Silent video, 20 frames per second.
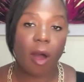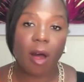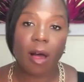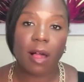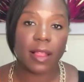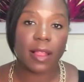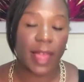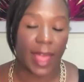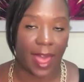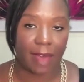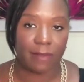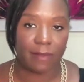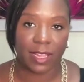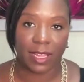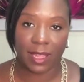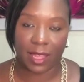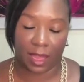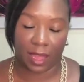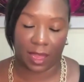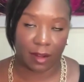all have
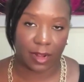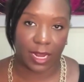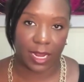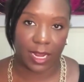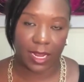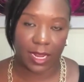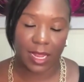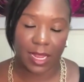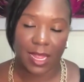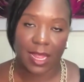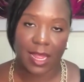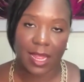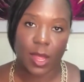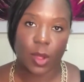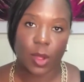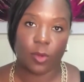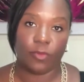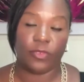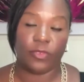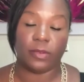and carry
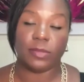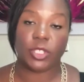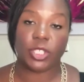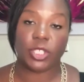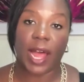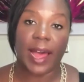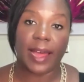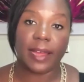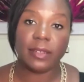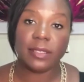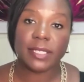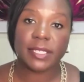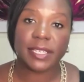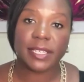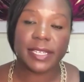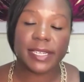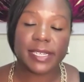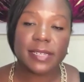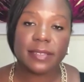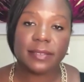from
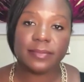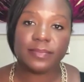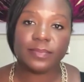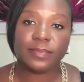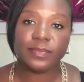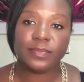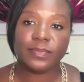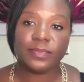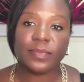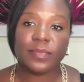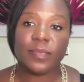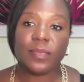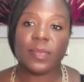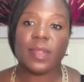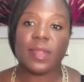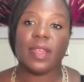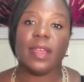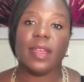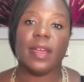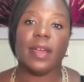childhood,
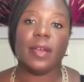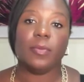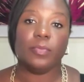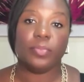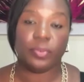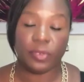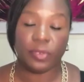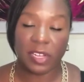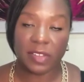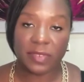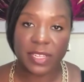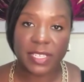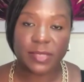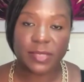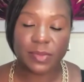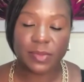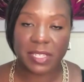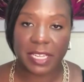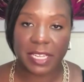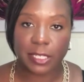
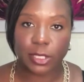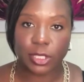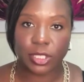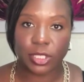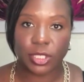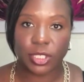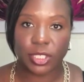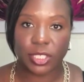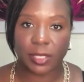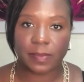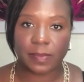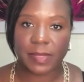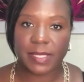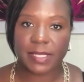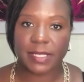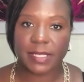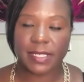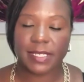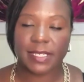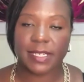previous
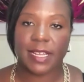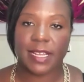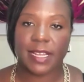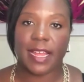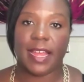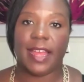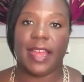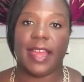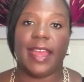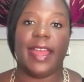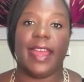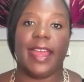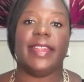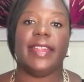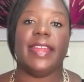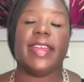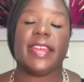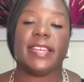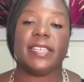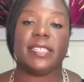relationships,
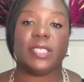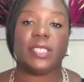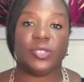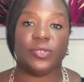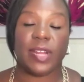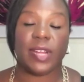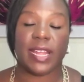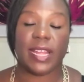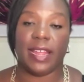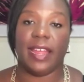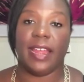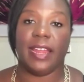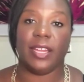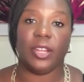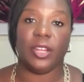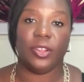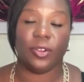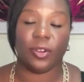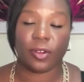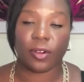and history
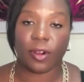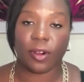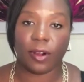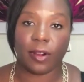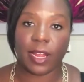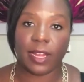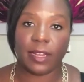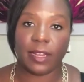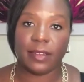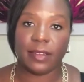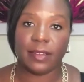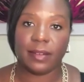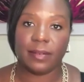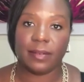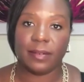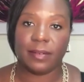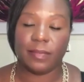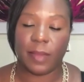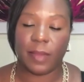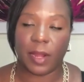in your current
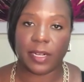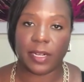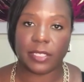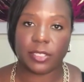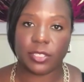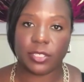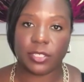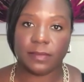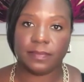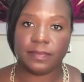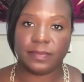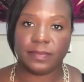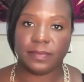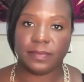marriage.